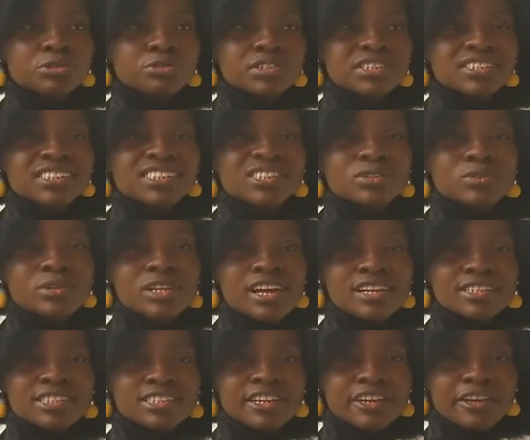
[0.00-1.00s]
trade is still
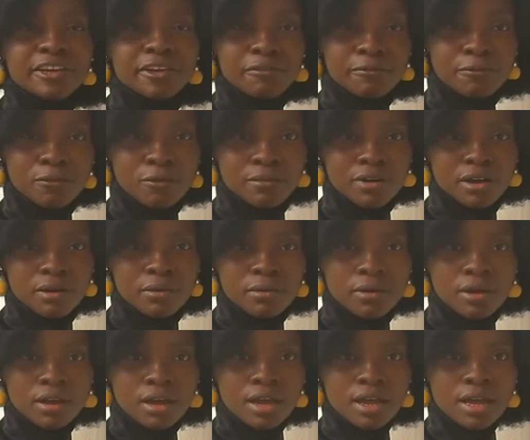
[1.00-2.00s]
largely informal
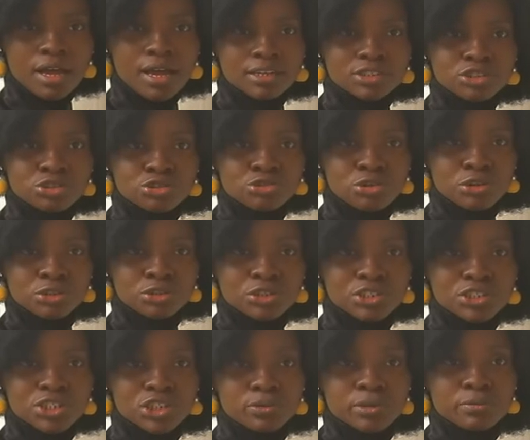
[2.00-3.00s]
and
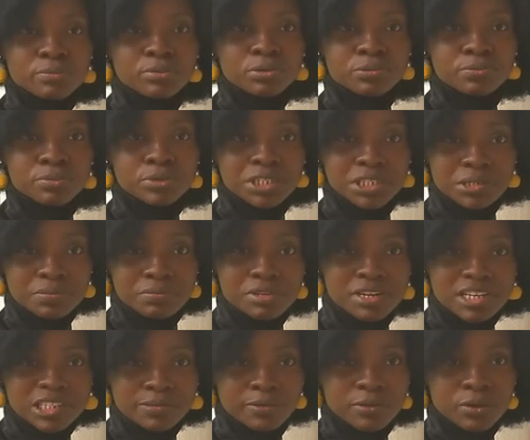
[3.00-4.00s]
structures need to be put in
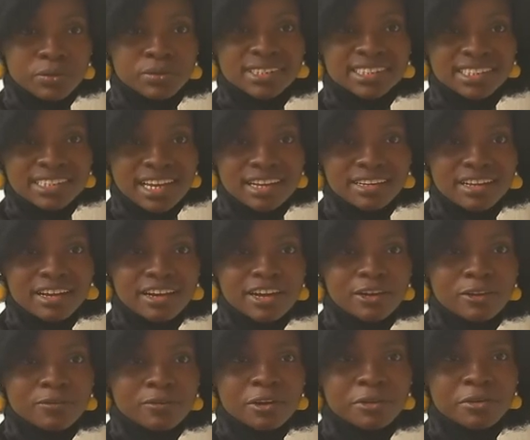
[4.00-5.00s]
place before we sign that
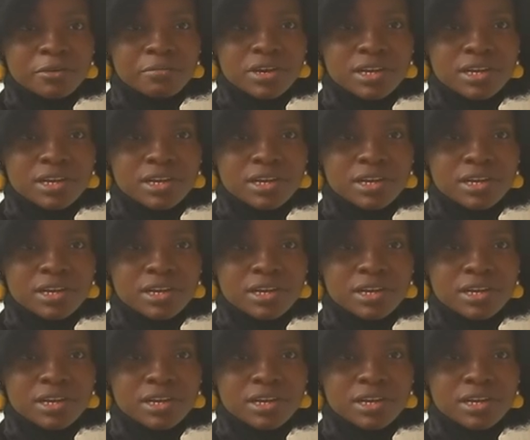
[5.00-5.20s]
kind of agreement?